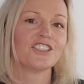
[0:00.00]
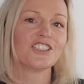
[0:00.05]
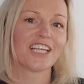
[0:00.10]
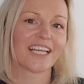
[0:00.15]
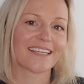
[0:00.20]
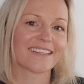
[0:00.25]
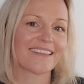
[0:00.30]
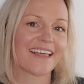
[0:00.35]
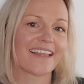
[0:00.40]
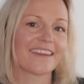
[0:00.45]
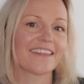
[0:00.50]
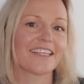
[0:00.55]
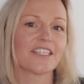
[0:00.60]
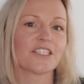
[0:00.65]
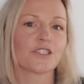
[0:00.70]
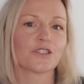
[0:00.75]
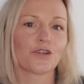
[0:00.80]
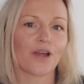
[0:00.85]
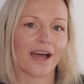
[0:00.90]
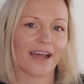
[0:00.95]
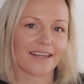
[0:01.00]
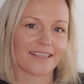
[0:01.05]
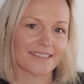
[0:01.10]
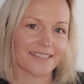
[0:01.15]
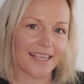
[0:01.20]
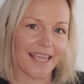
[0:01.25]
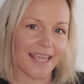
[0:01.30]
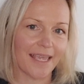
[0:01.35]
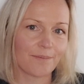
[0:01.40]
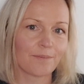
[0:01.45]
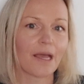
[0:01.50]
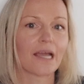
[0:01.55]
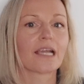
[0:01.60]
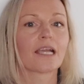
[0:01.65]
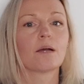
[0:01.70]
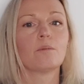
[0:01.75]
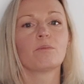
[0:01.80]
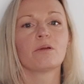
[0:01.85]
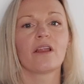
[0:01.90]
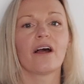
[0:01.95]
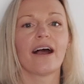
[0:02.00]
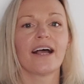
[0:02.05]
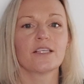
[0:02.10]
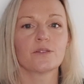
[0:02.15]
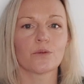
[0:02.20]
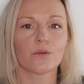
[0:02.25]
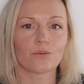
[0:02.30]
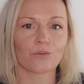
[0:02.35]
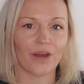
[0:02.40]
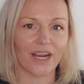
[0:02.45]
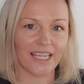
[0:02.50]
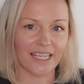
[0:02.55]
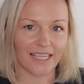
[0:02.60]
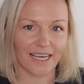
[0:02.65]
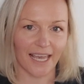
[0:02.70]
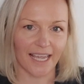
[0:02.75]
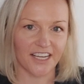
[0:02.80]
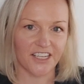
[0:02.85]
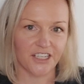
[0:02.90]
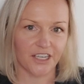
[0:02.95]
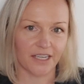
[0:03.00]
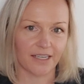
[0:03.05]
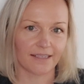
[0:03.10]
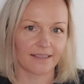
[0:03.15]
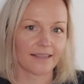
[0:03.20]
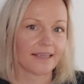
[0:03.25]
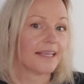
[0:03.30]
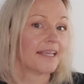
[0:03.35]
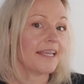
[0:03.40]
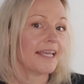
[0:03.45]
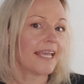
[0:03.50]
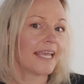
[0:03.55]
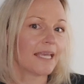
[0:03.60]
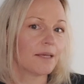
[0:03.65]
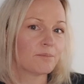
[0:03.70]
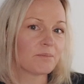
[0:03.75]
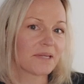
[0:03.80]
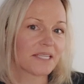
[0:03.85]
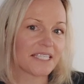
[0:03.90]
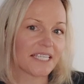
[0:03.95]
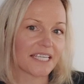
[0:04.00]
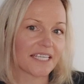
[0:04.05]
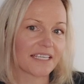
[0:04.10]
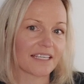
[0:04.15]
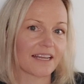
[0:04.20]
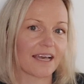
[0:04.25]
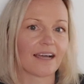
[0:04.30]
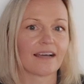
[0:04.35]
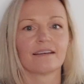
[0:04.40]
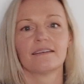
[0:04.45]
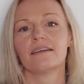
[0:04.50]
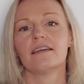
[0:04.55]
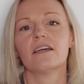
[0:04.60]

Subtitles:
Check that the Strata scheme complies with regulation, in particular,